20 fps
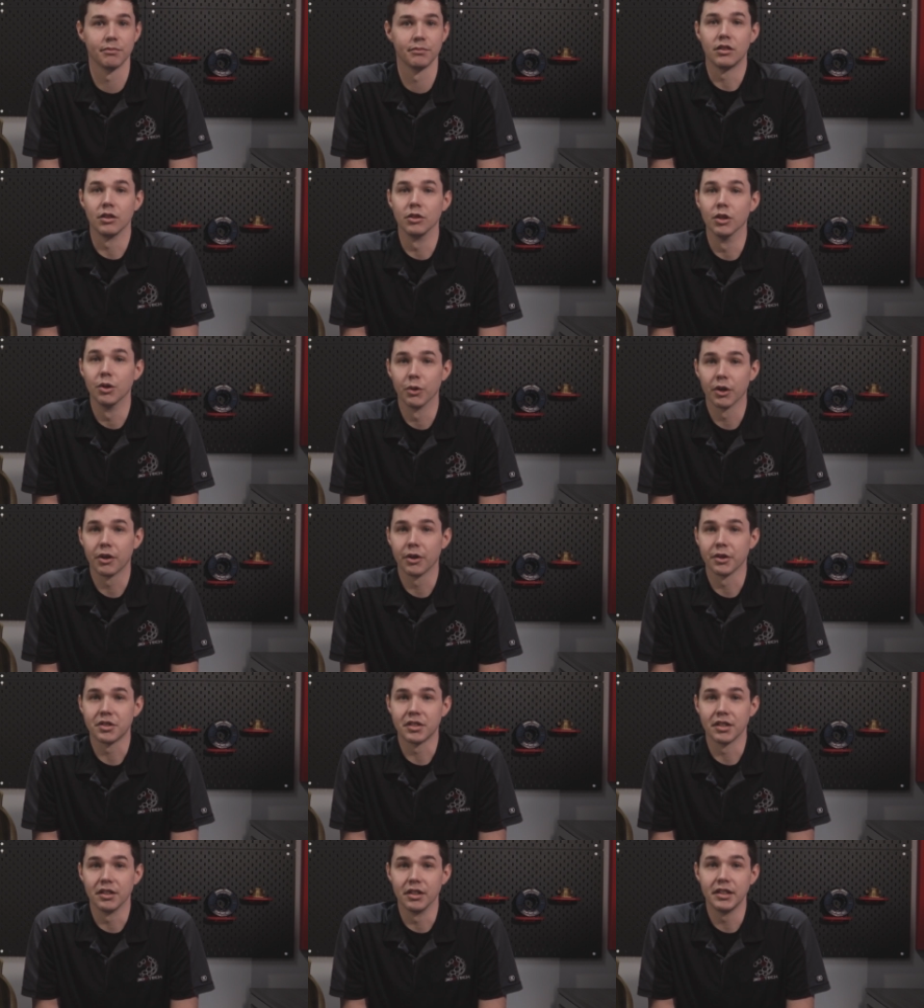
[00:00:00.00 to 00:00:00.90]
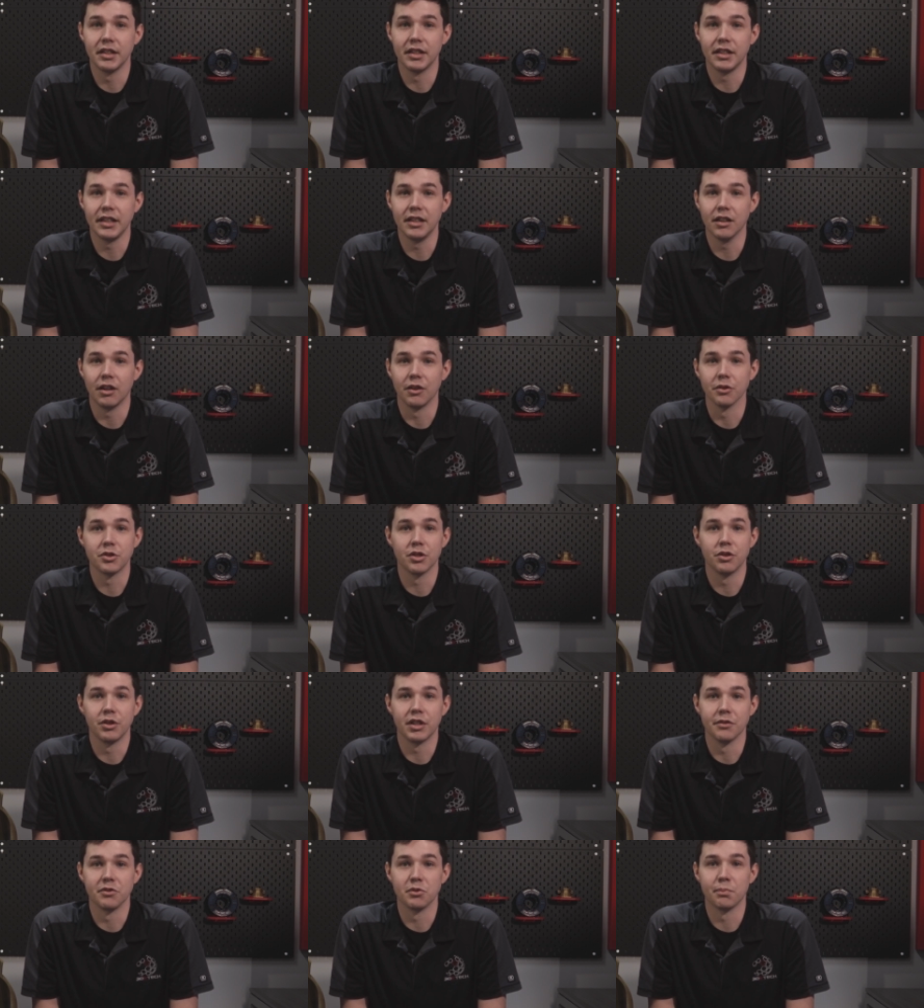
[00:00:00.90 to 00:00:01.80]
The lower crystallinity
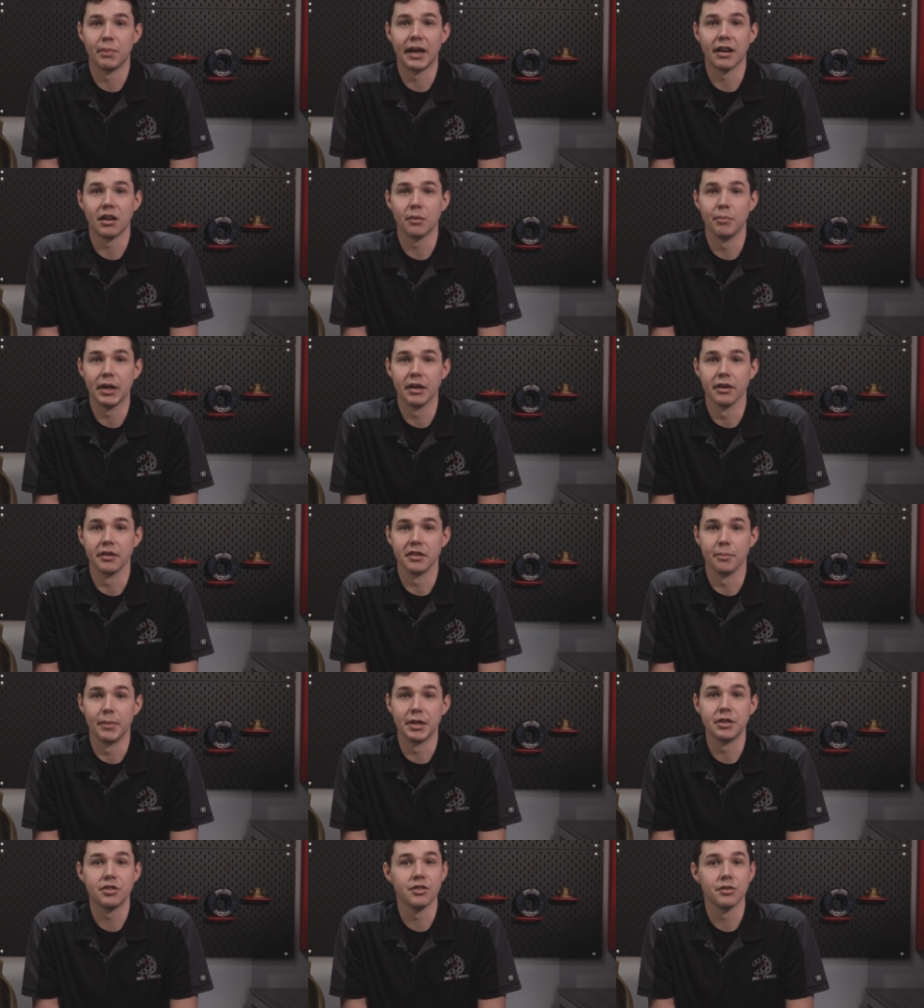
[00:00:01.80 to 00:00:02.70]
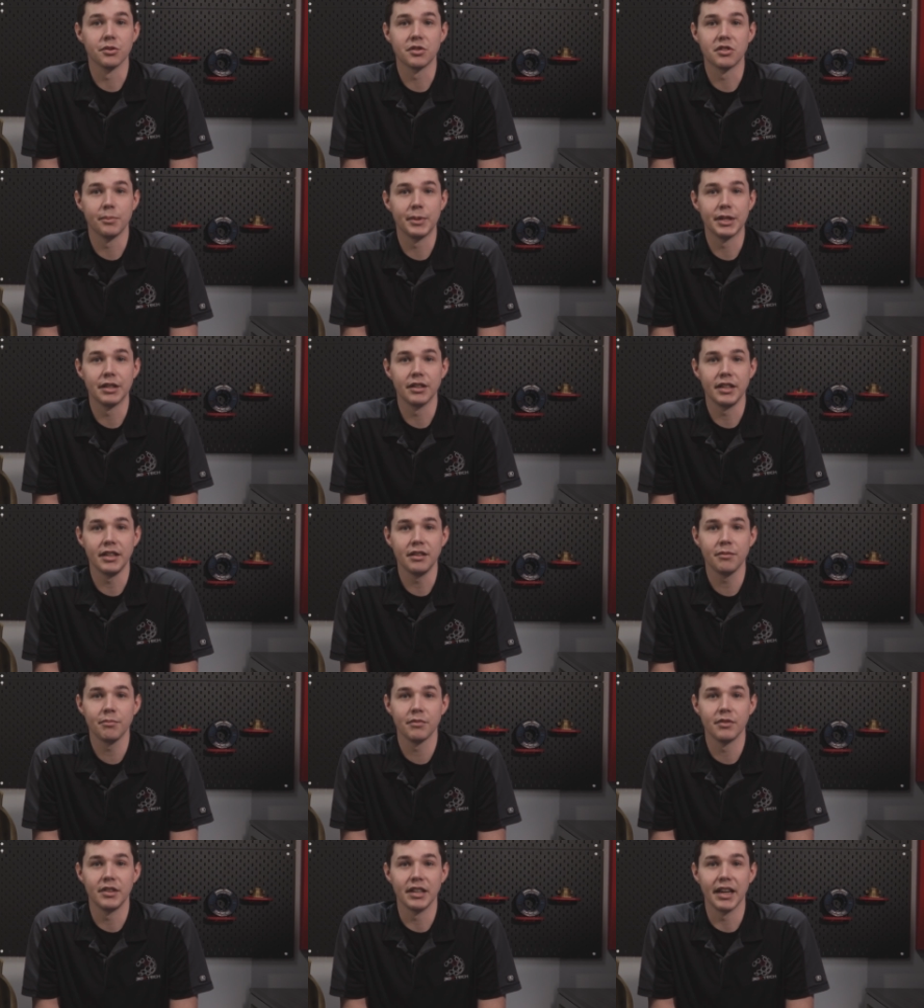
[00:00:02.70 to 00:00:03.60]
also gives PEKK better dimensional
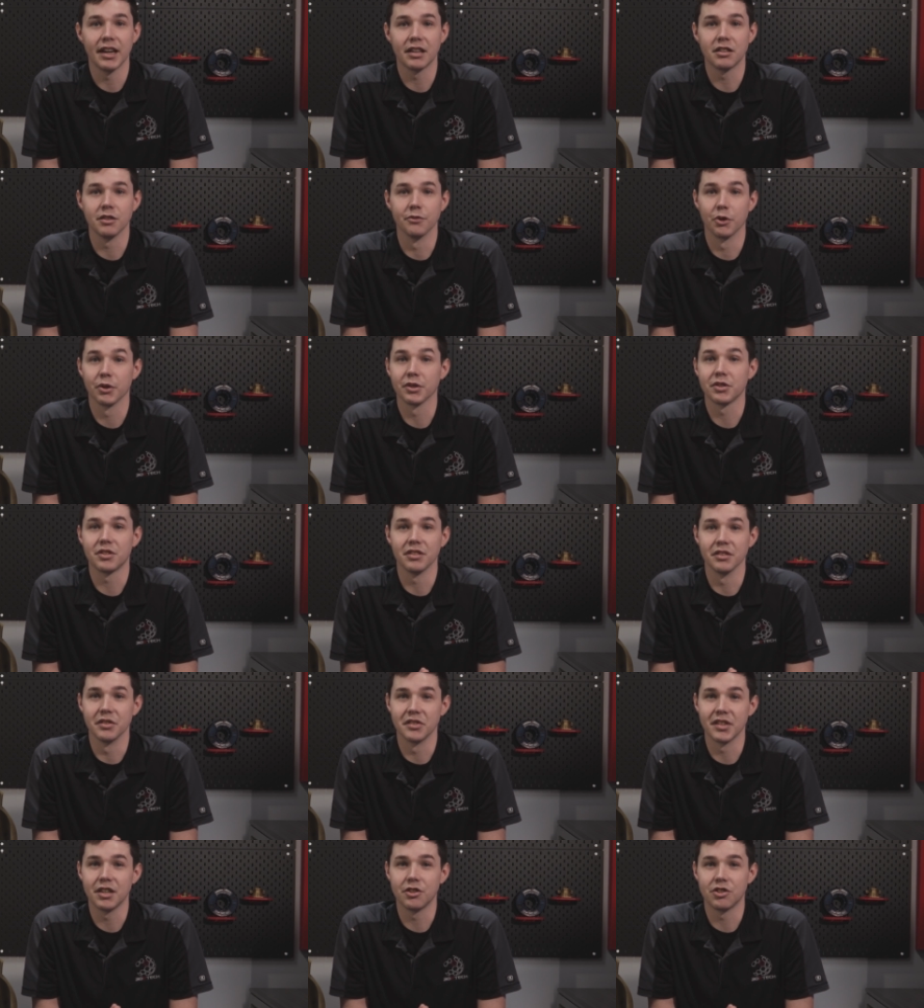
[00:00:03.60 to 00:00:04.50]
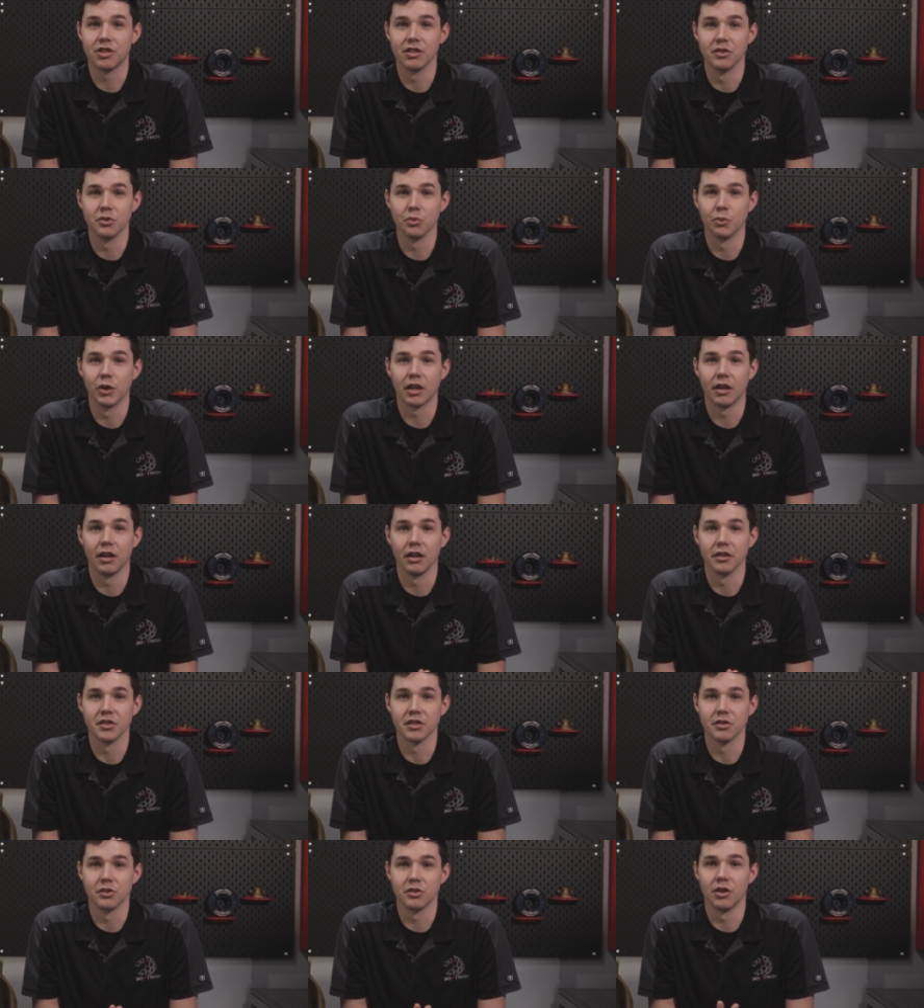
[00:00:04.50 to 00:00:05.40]
stability. The act of crystallization is what
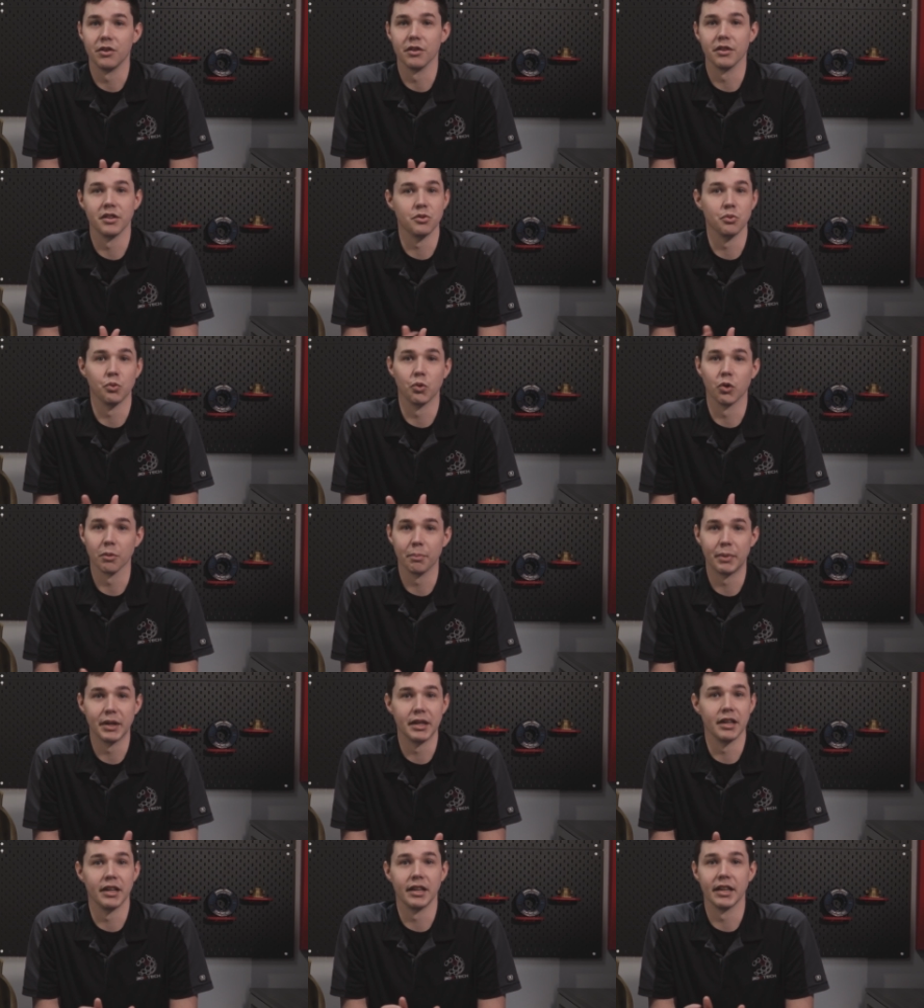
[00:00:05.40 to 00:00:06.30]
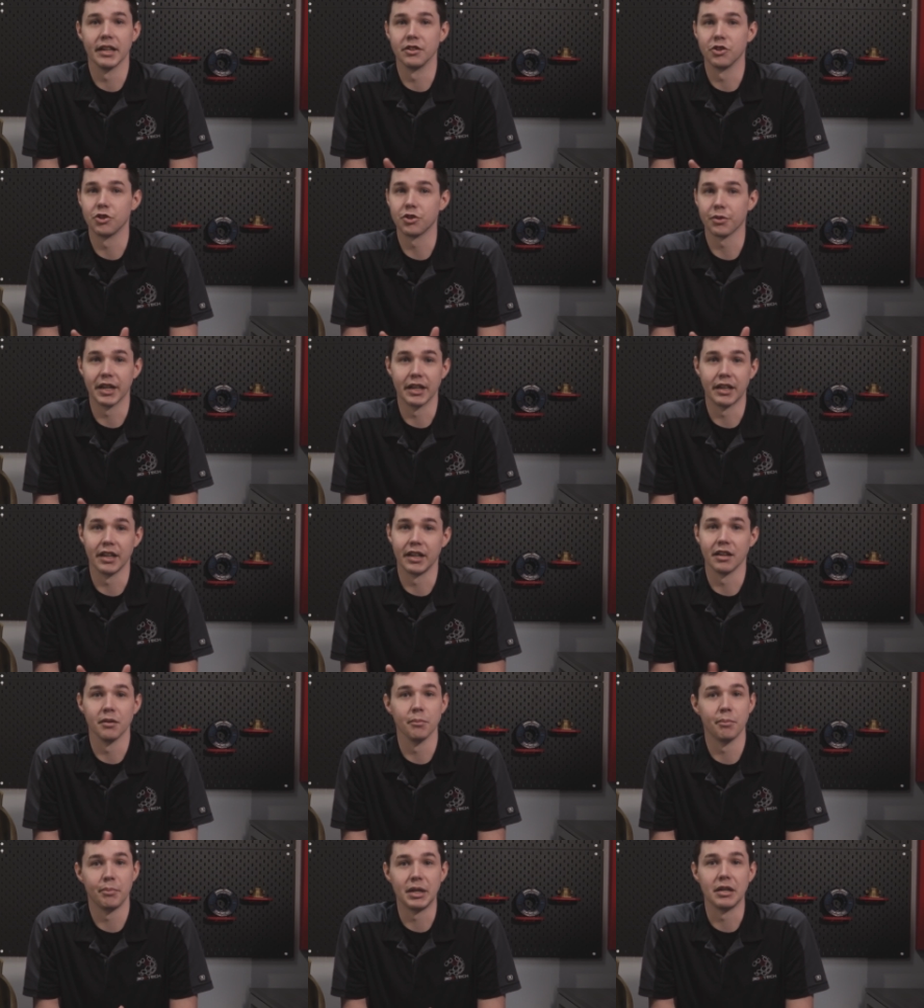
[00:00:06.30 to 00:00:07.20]
causes all this warping and shrinking
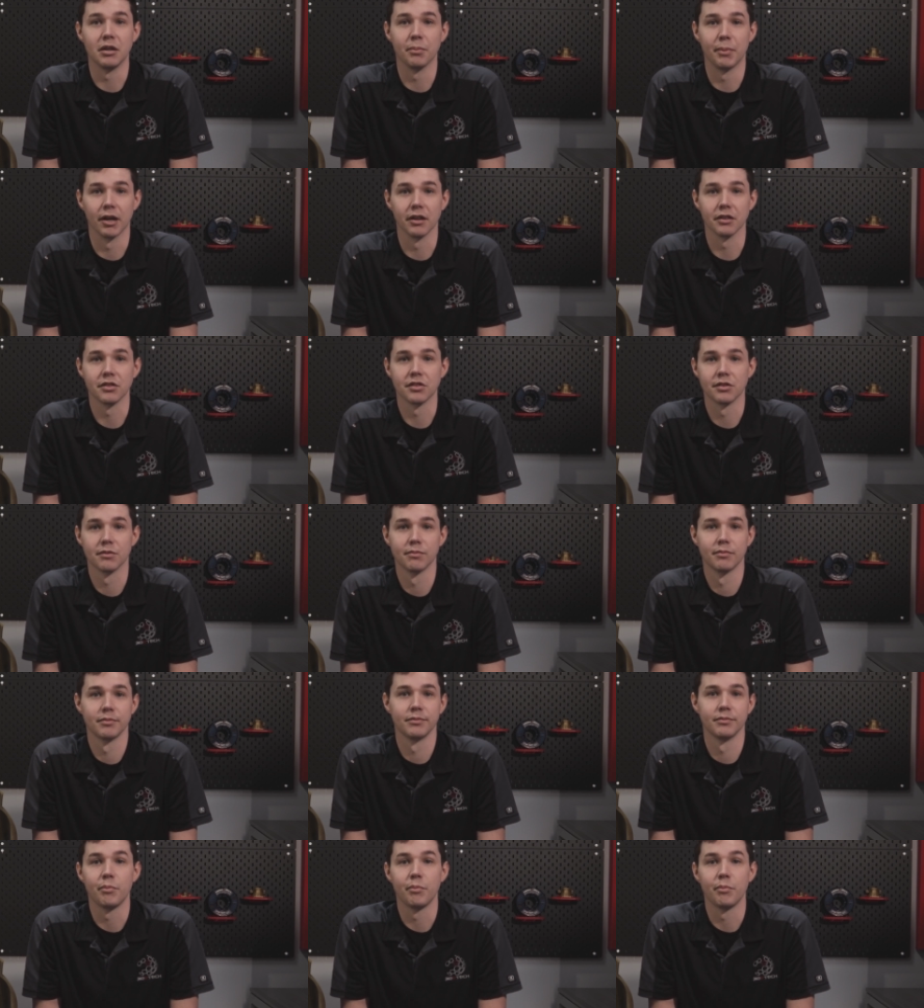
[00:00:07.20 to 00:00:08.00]
in PEEK parts.